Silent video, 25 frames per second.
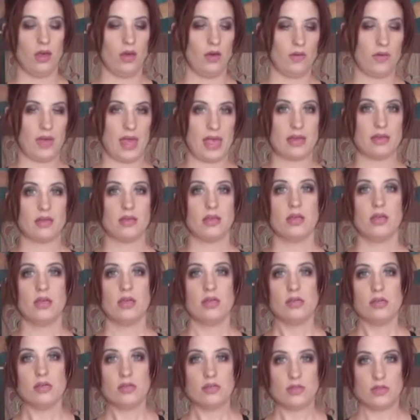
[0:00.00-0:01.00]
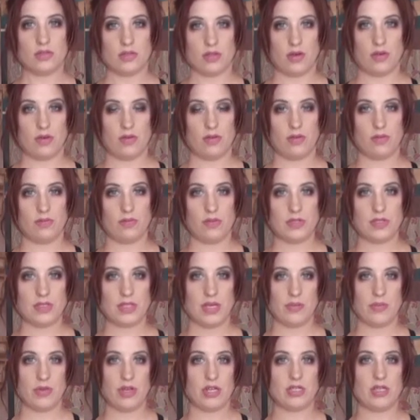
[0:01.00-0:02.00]
Okay, so the first
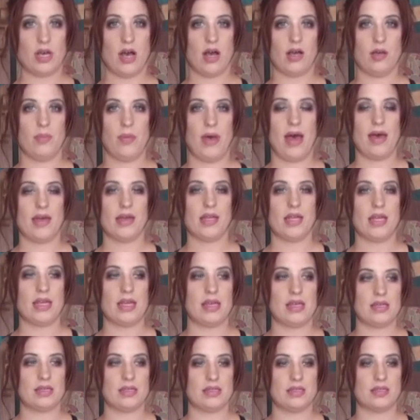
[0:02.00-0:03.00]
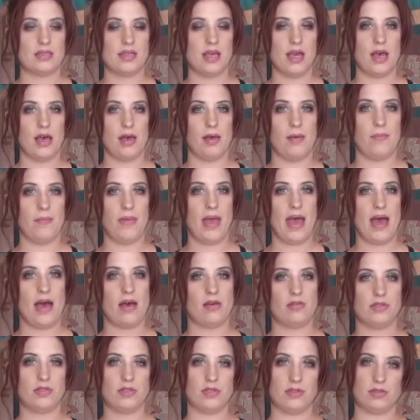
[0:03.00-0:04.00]
thing I'm going to talk about is um,
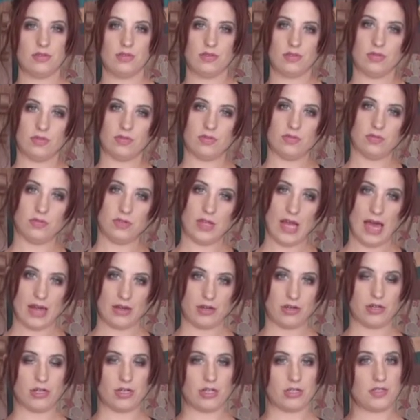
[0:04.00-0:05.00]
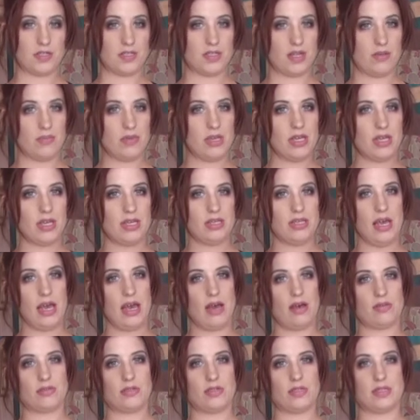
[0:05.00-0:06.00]
how to flatter your stomach and
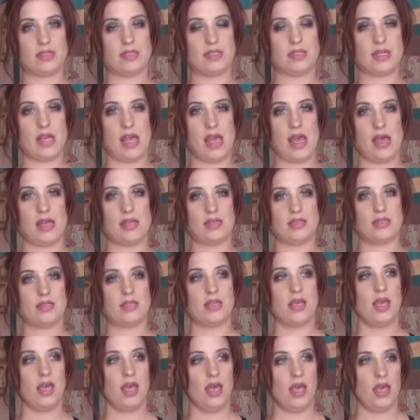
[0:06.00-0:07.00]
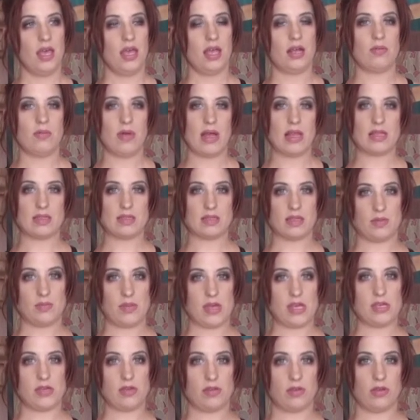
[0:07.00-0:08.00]
how to stand in a way that's going
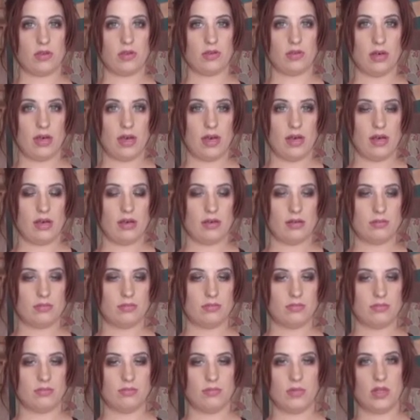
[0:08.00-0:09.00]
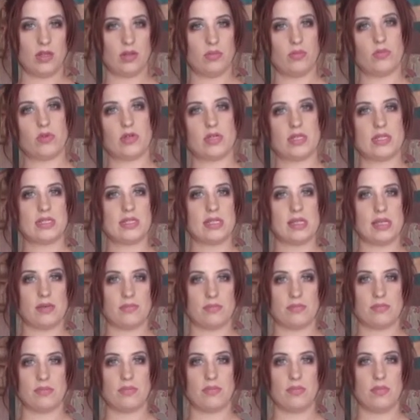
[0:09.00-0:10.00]
to make you look uh, a little more
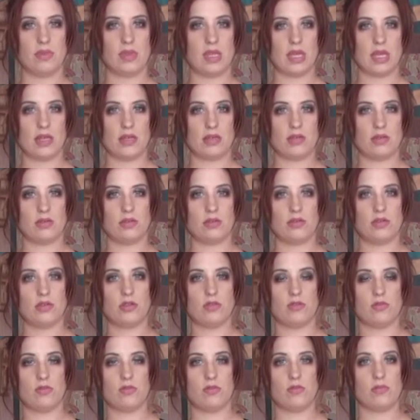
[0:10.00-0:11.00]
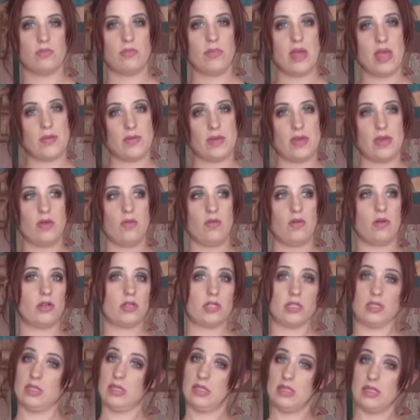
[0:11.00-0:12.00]
slim than you may be, or
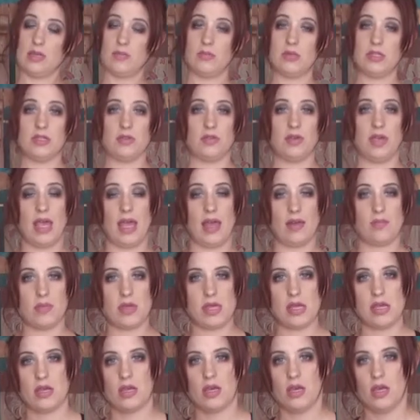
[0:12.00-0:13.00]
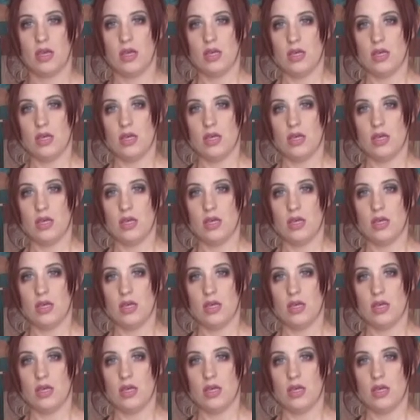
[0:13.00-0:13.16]
just as slim as you can be.